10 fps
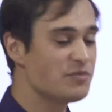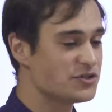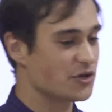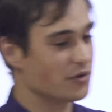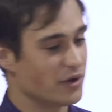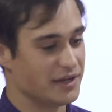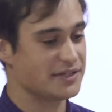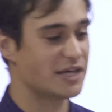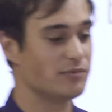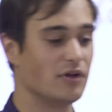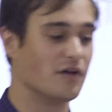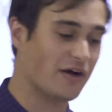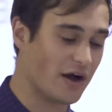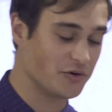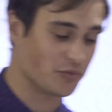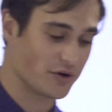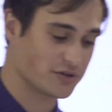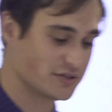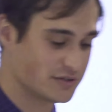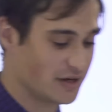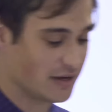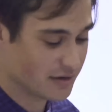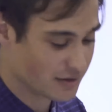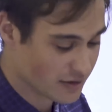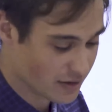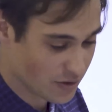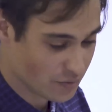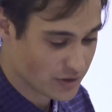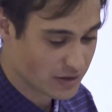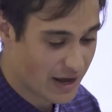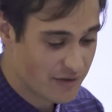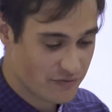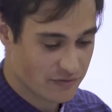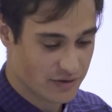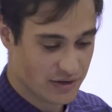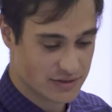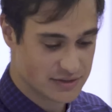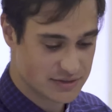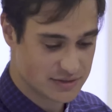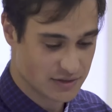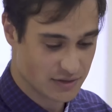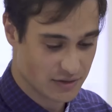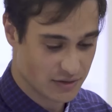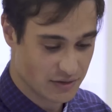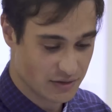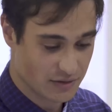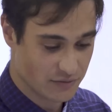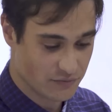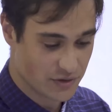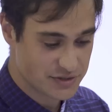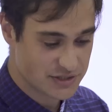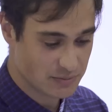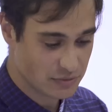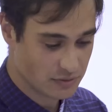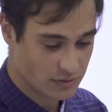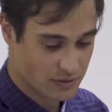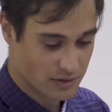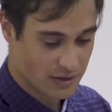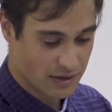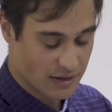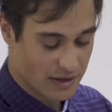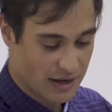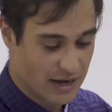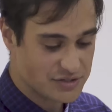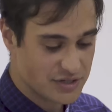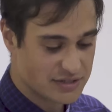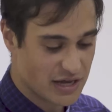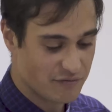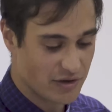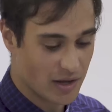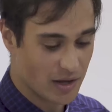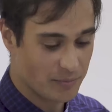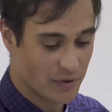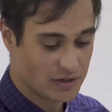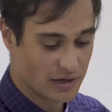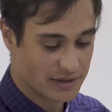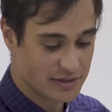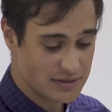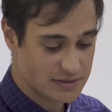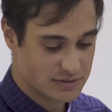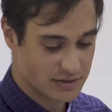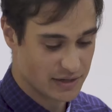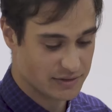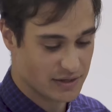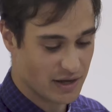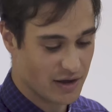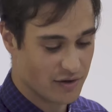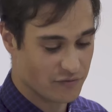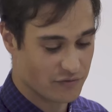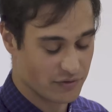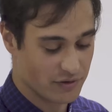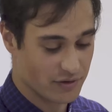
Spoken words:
me show you an example of how it works in real life. It's very simple. I just have a bot like this, and then I've